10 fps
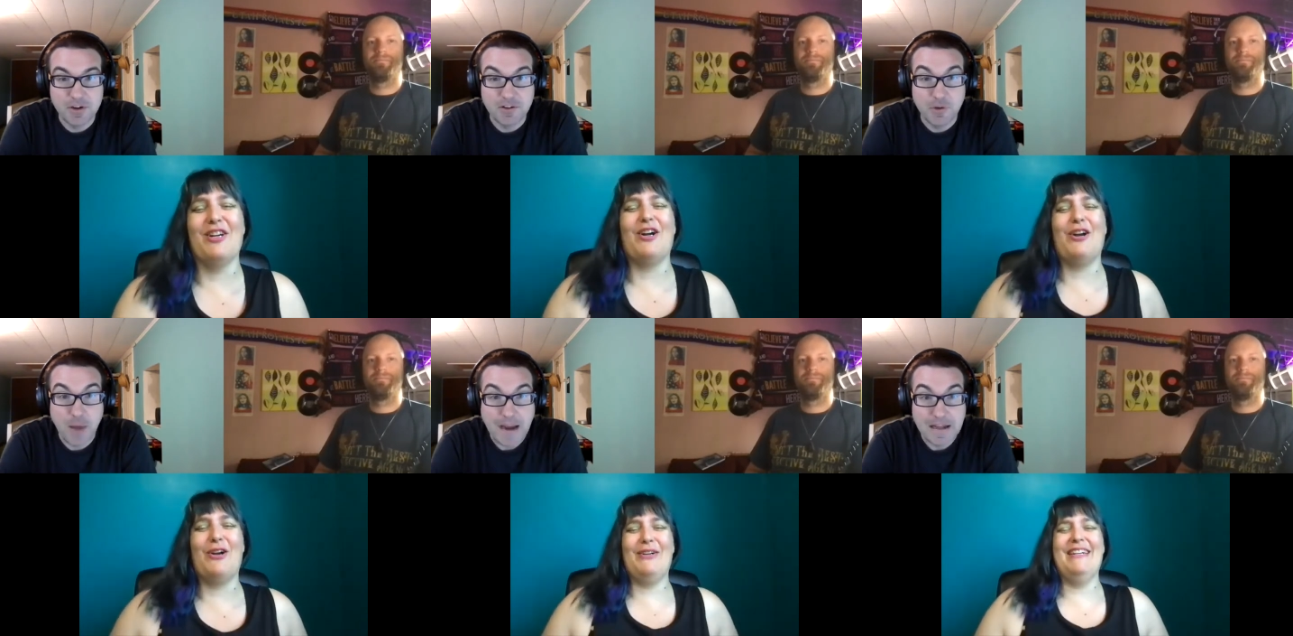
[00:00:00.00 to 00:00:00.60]
Speaker 1: to, to
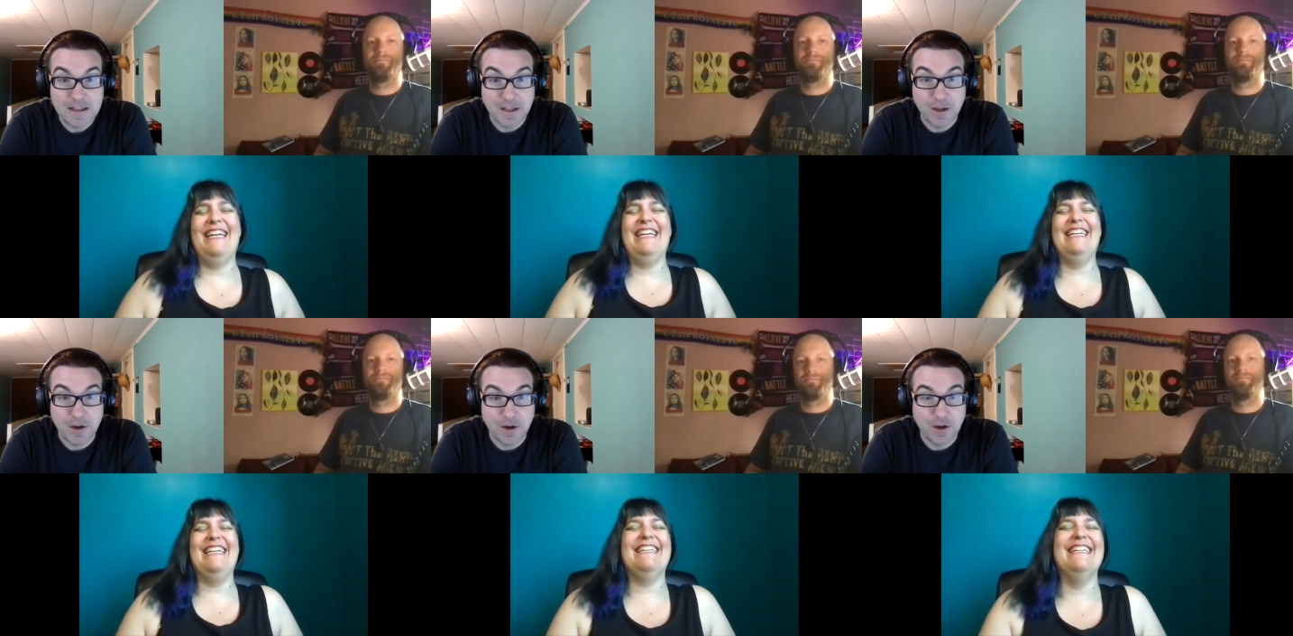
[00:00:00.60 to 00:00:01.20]
do anything
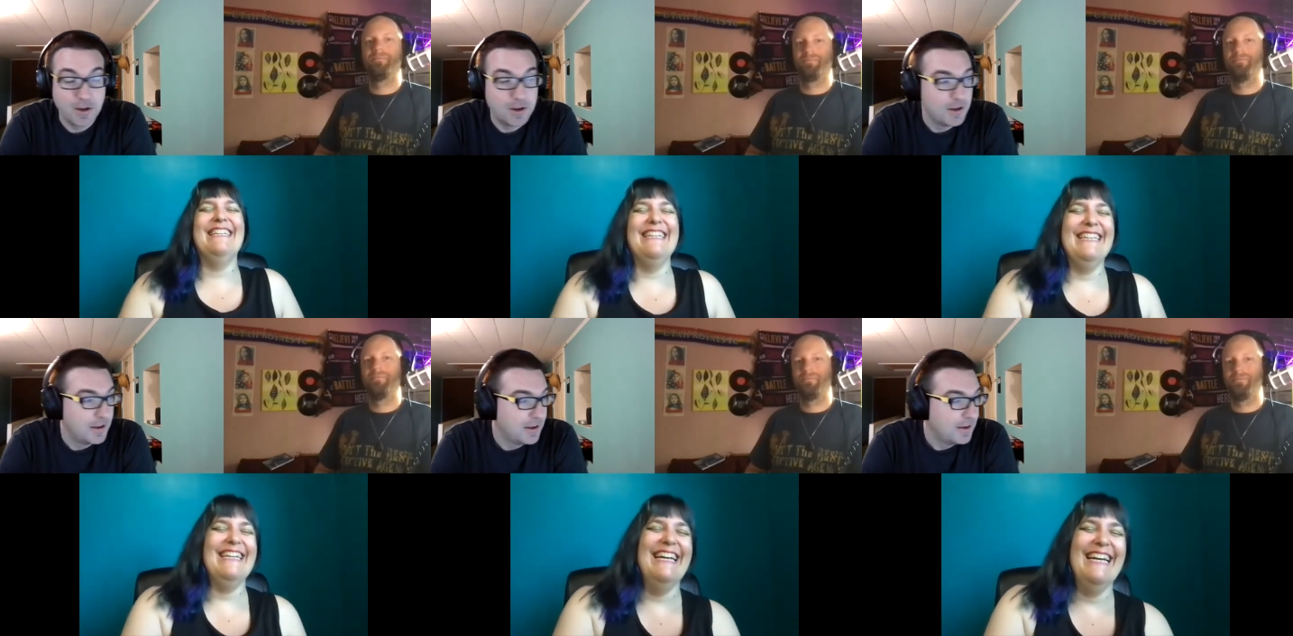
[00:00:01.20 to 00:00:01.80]
here.
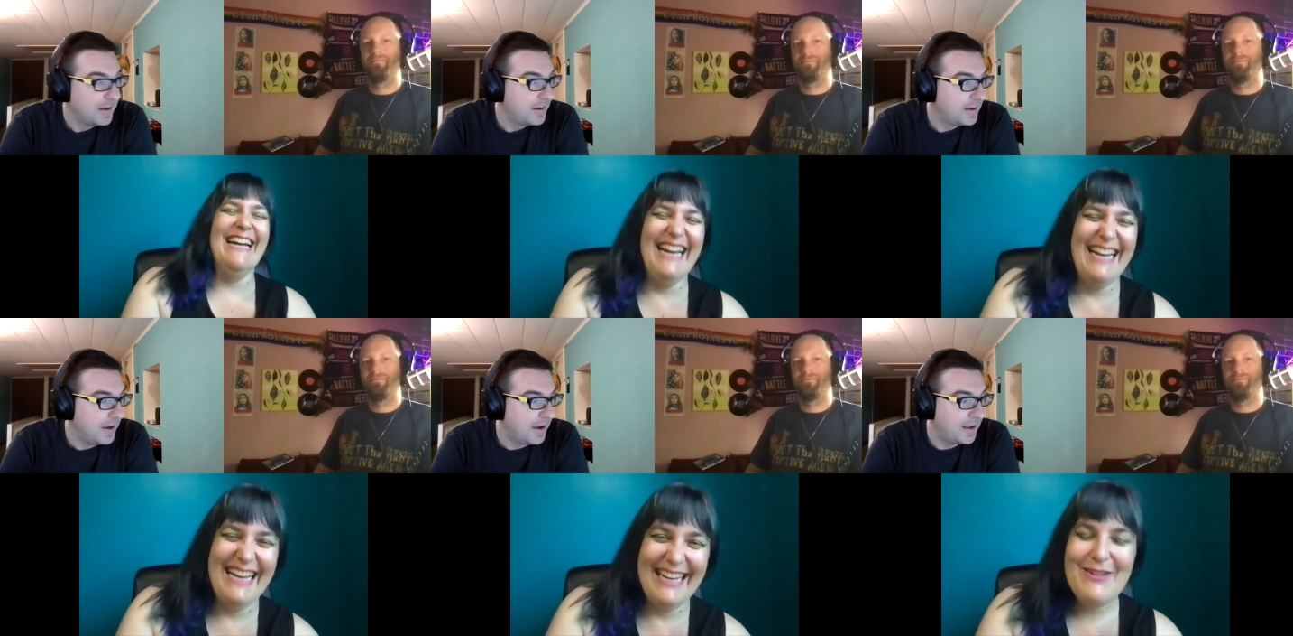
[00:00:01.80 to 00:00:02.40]

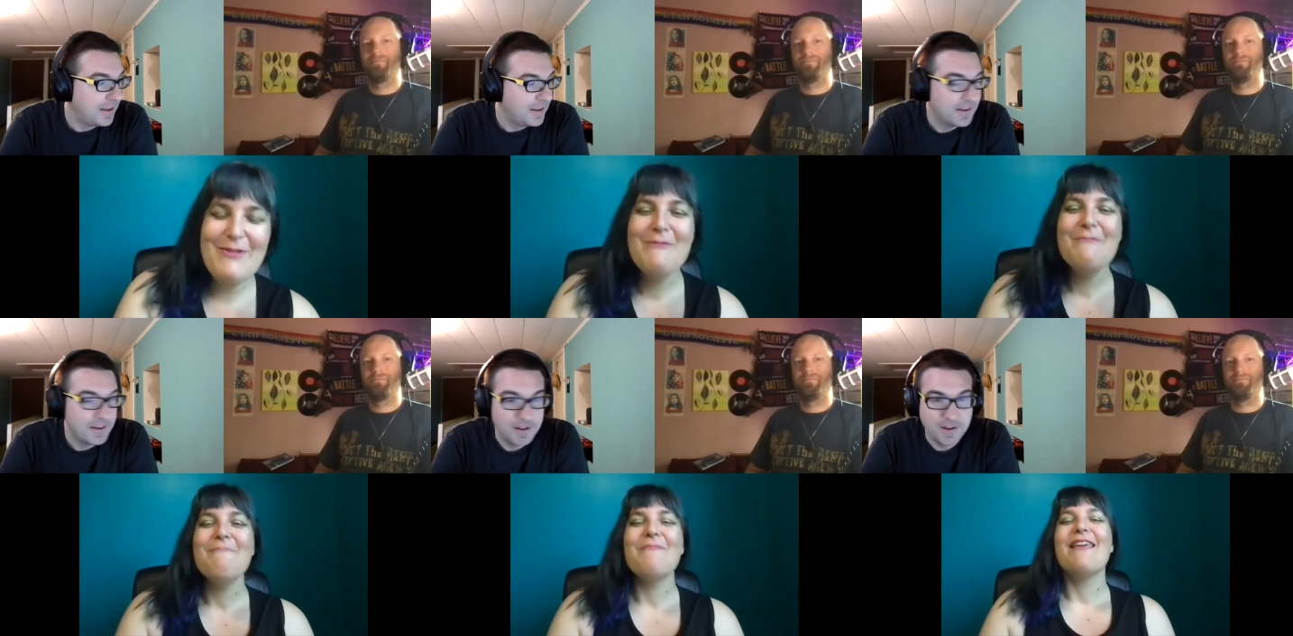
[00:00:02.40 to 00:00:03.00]
Yeah,
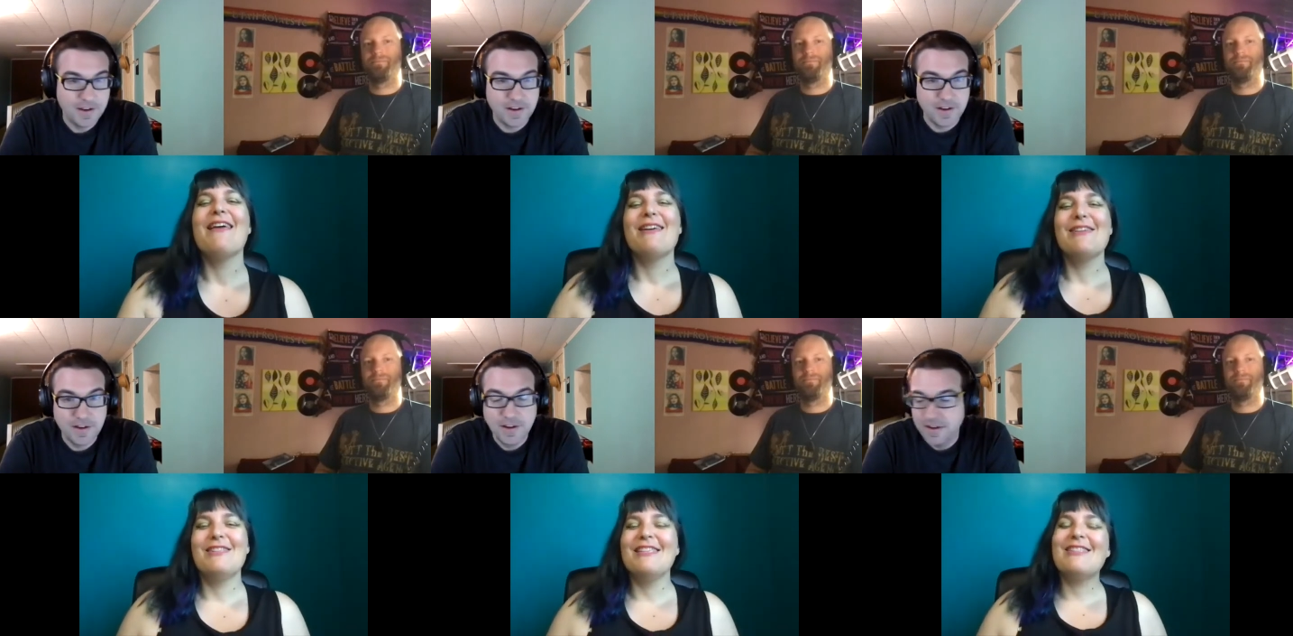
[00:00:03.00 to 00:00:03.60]
yeah.
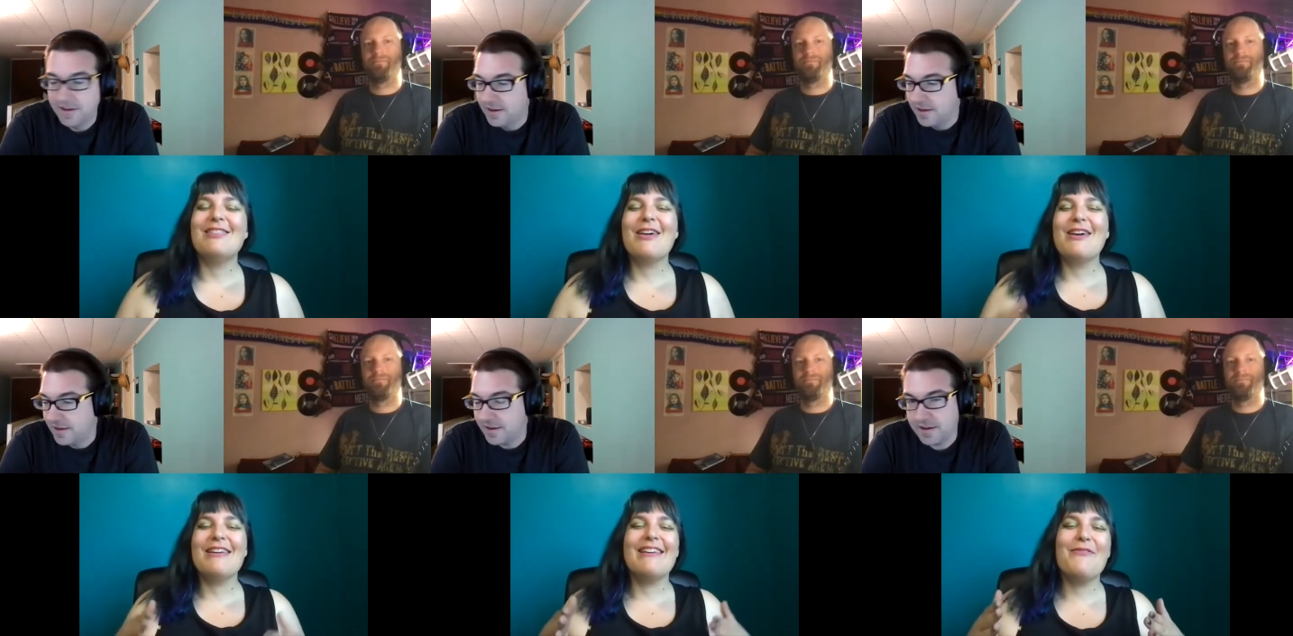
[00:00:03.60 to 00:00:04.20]
Speaker 2: It's like
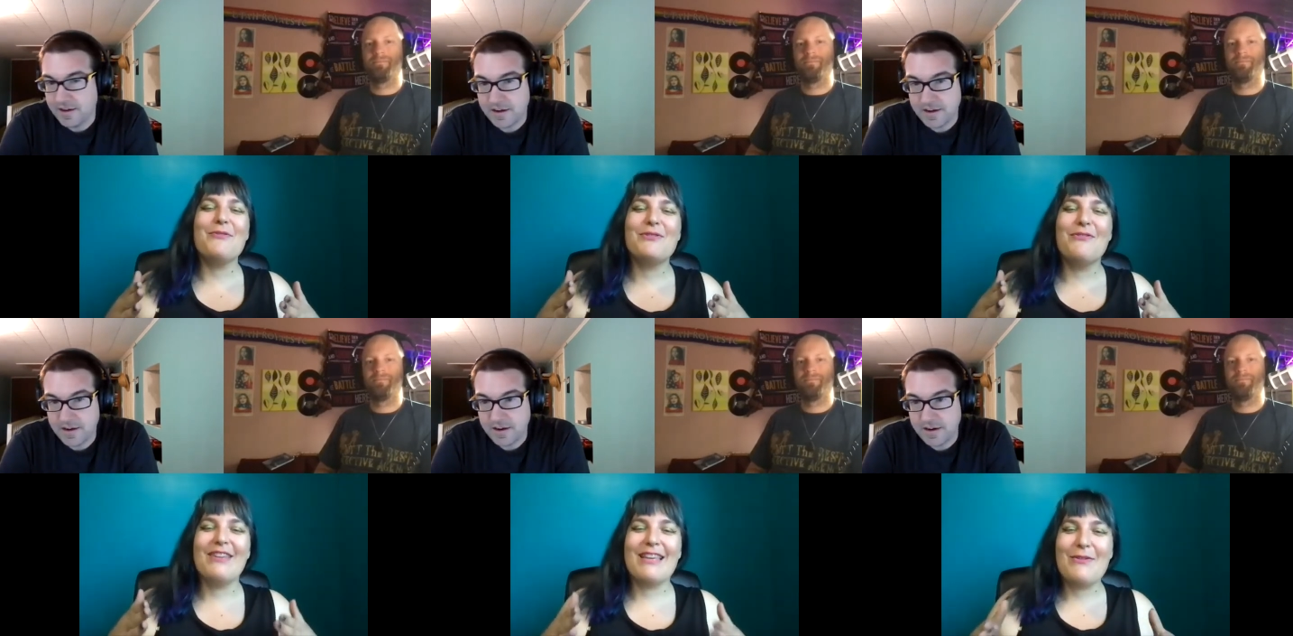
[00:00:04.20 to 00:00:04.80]
a if it was a
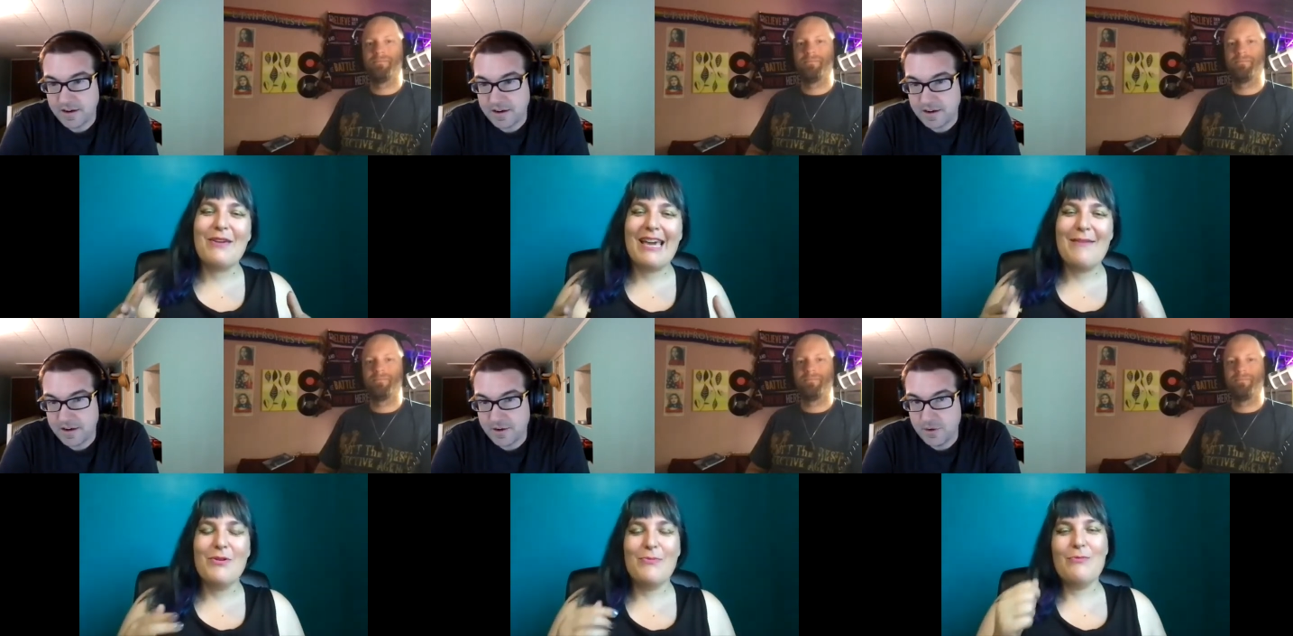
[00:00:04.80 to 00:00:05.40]
video game,
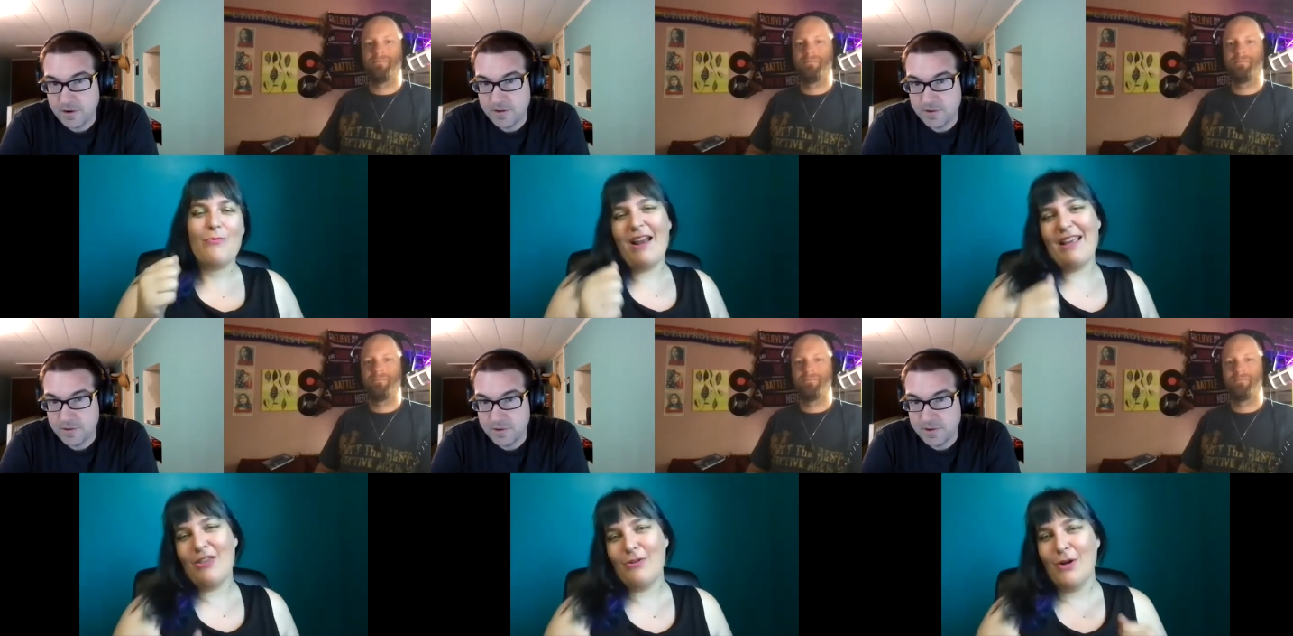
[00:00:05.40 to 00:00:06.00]
you'd be running
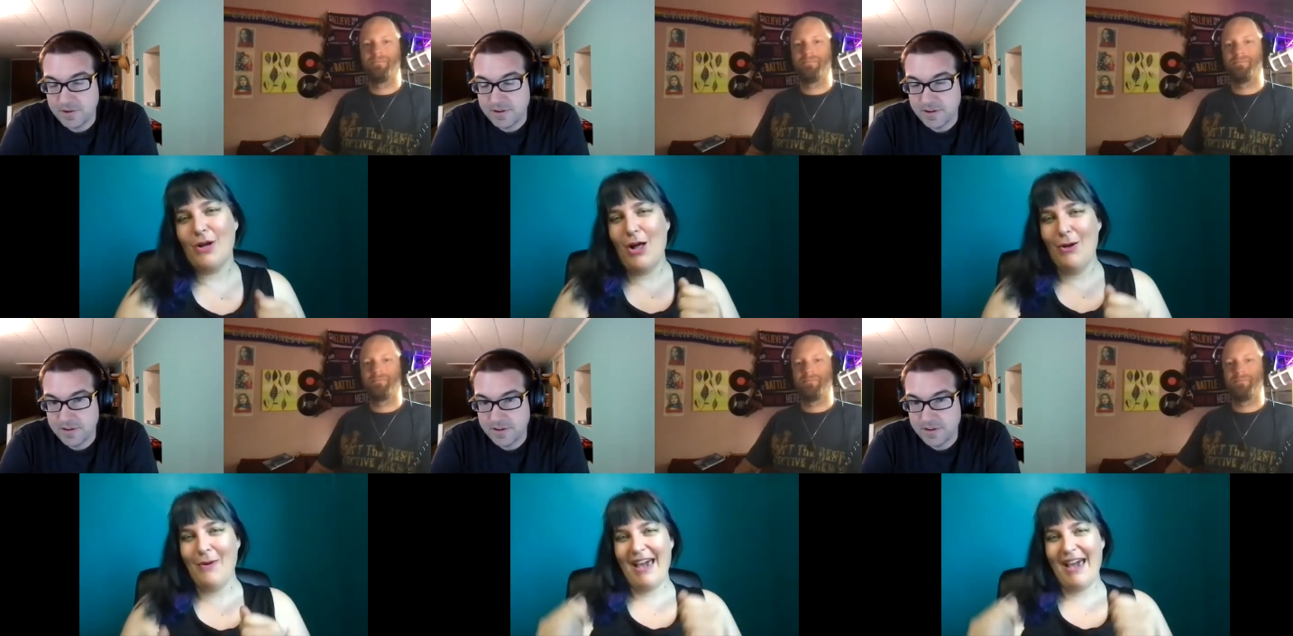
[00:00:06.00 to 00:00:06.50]
through a hallway